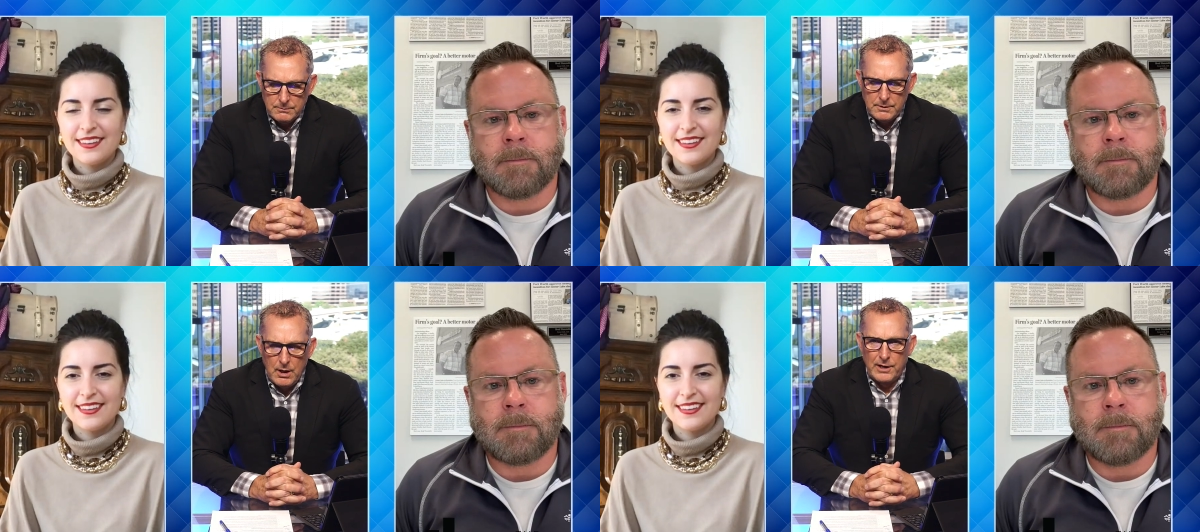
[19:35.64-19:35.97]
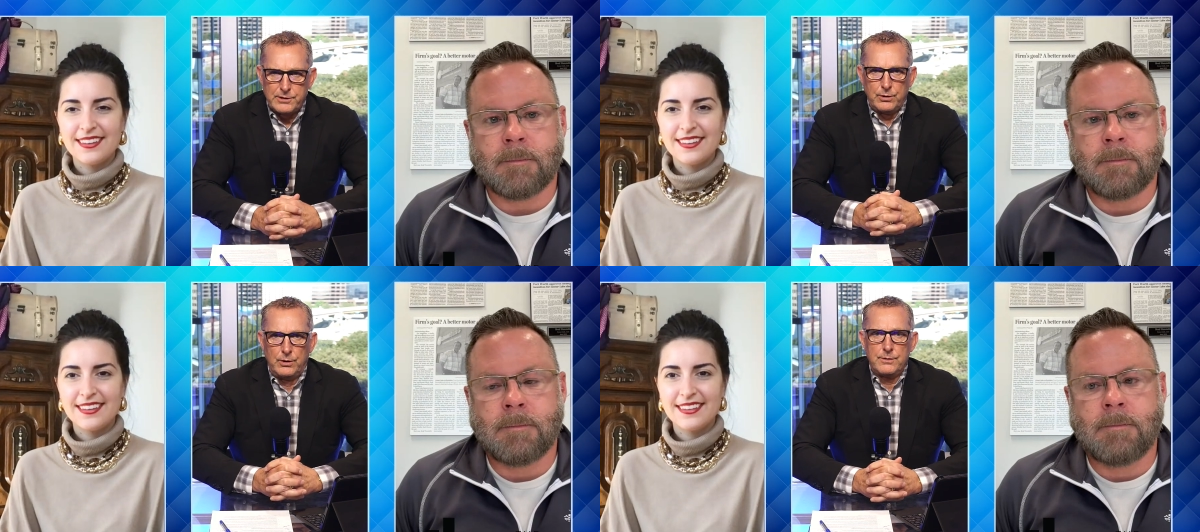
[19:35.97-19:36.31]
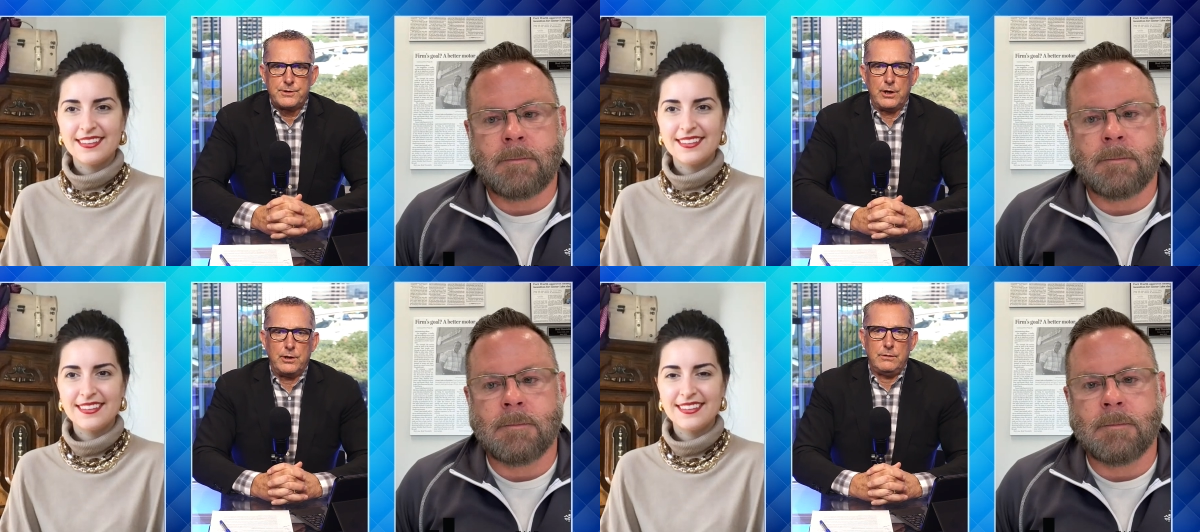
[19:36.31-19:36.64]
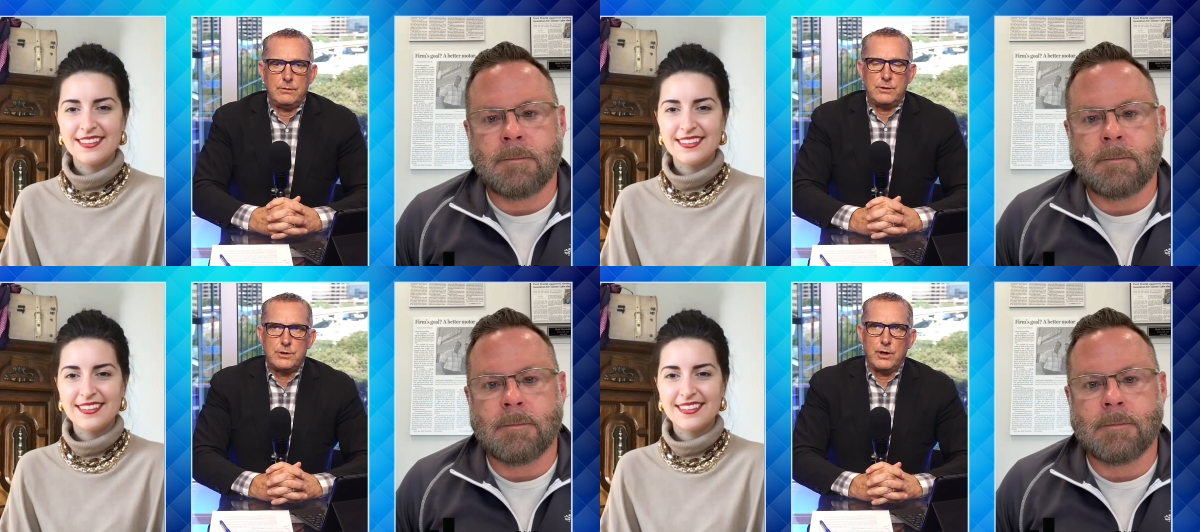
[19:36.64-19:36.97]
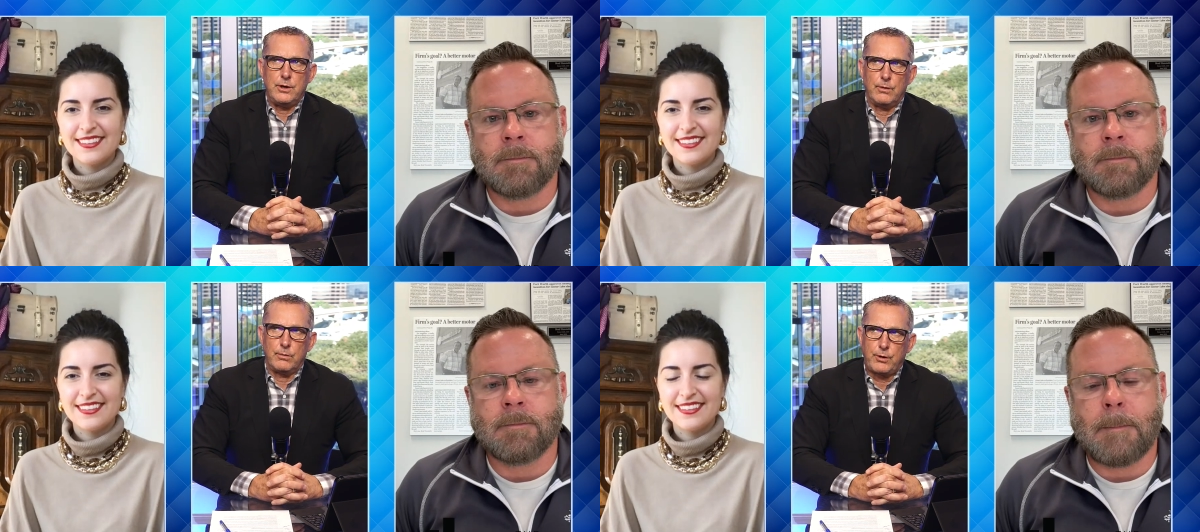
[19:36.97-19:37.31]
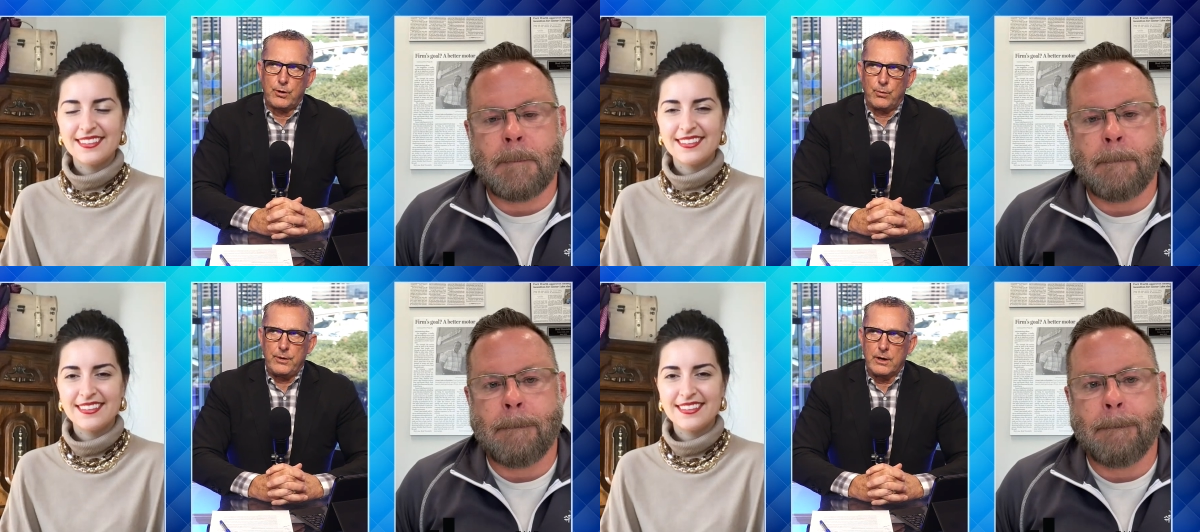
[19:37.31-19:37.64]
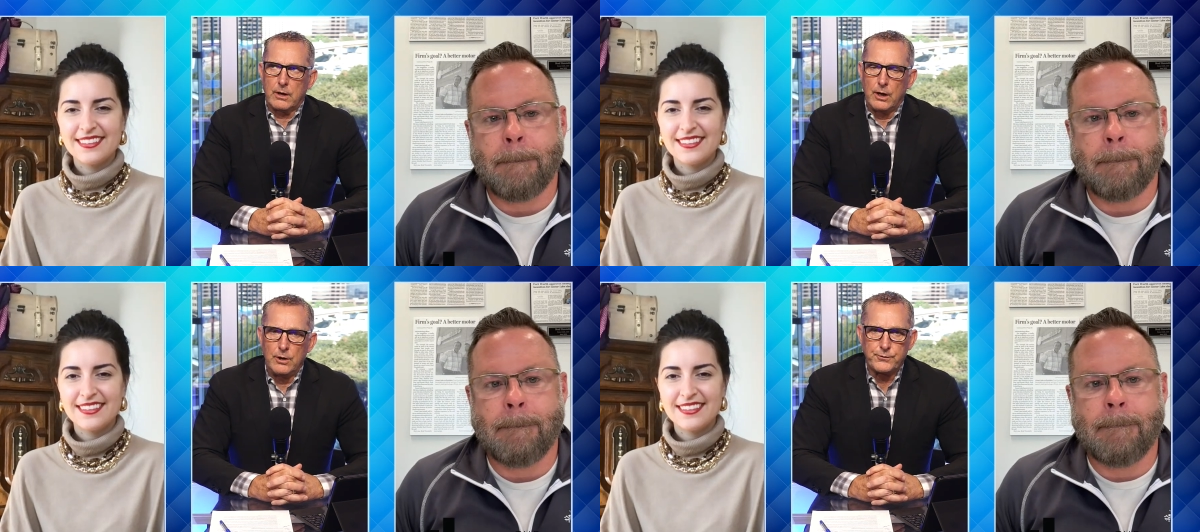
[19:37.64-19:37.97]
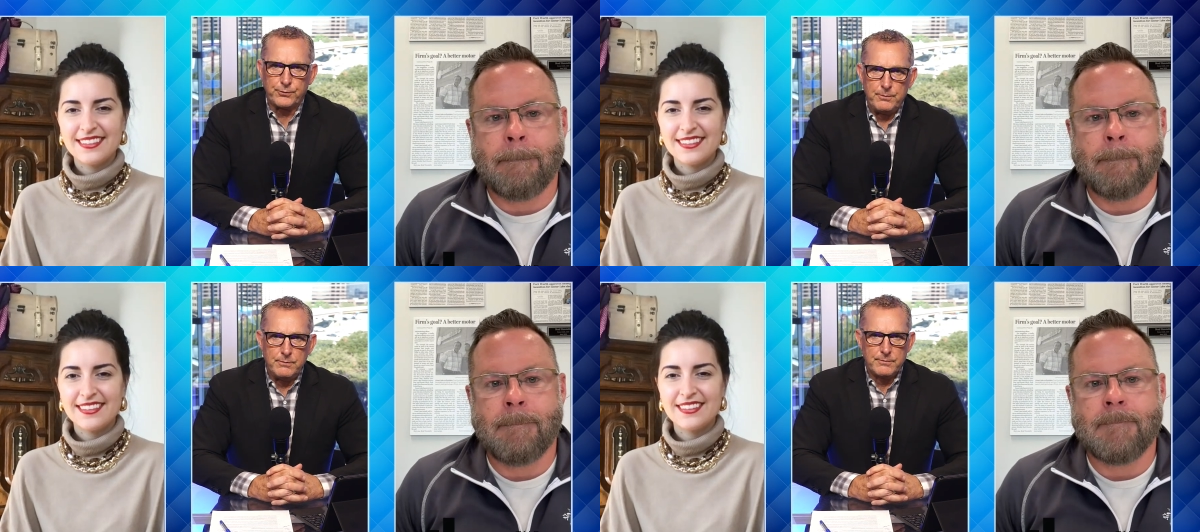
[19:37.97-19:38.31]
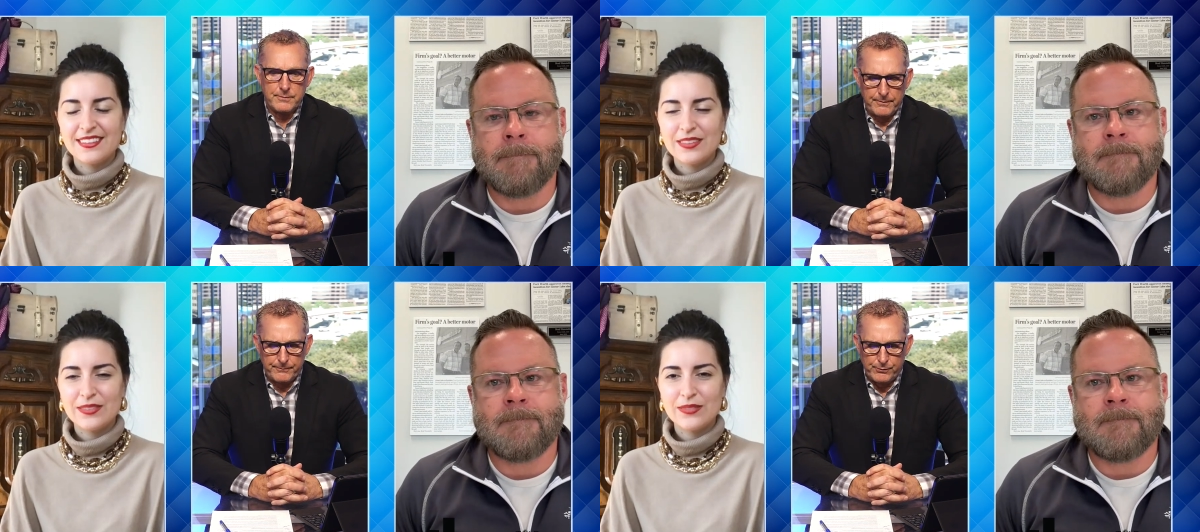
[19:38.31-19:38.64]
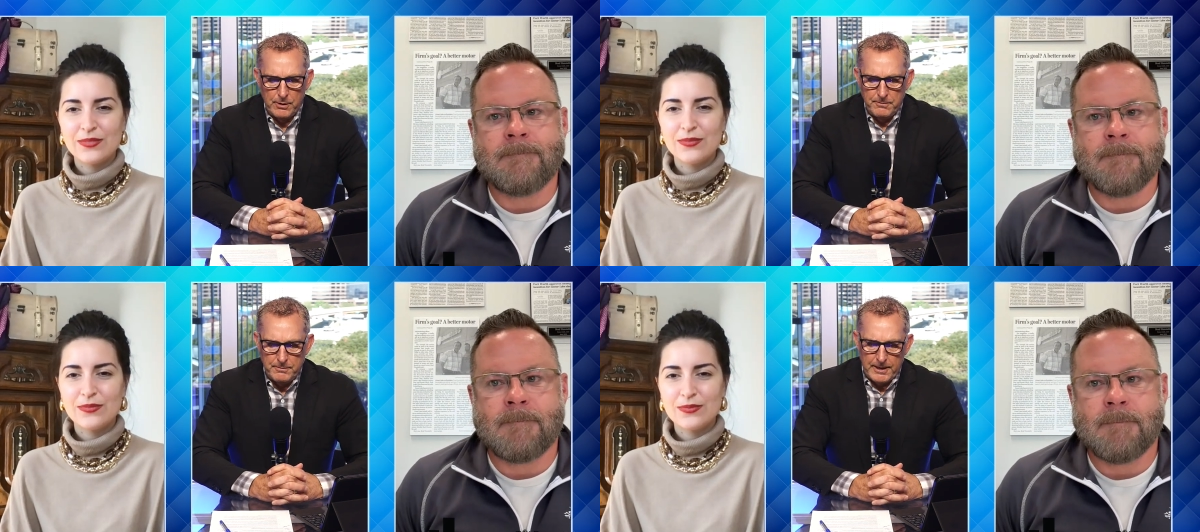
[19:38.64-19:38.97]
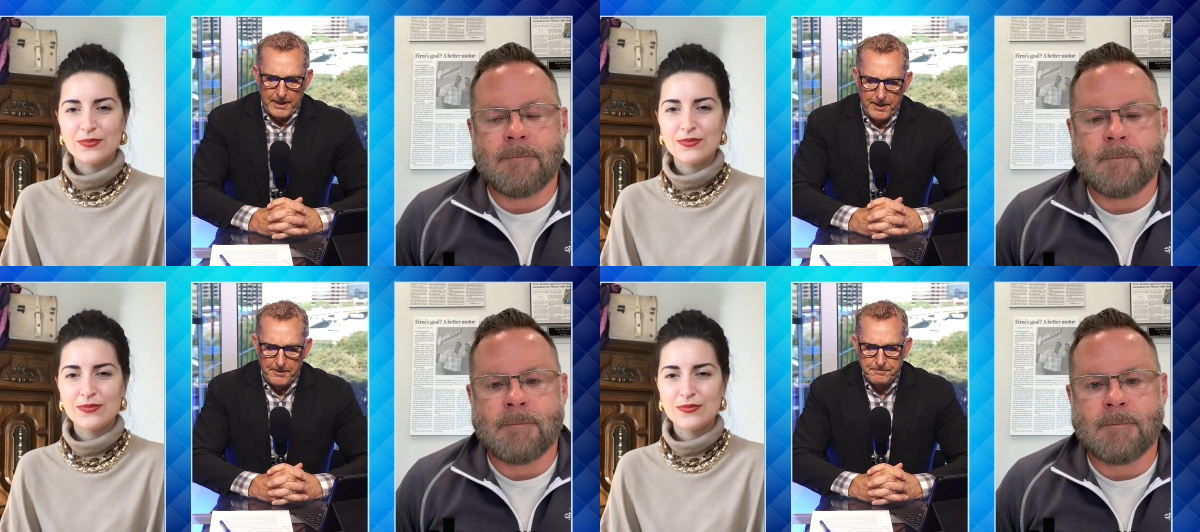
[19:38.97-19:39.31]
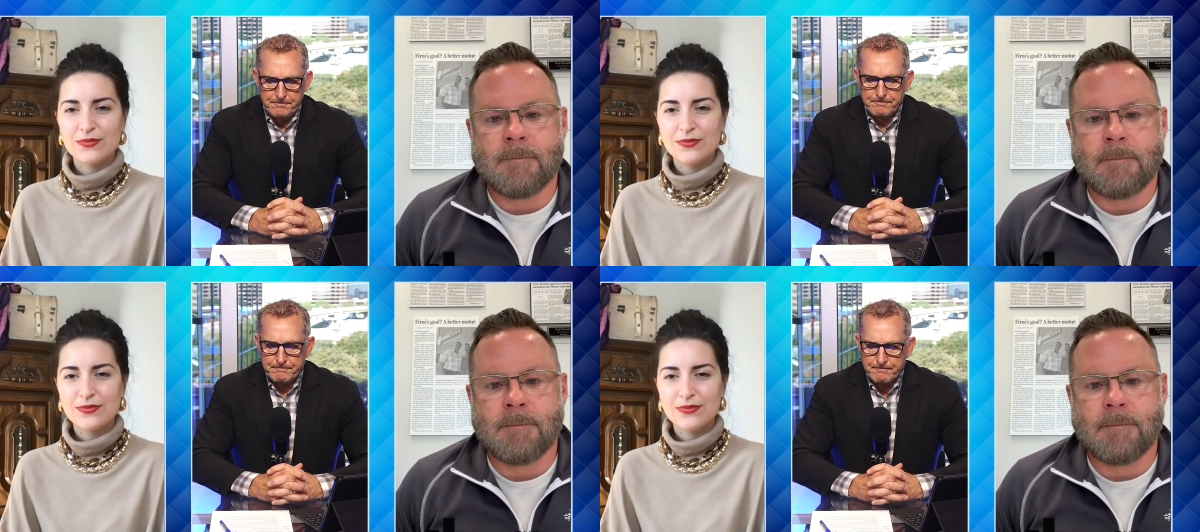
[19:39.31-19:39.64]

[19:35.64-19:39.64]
Speaker 1: Well, that's cool. So your career goes from and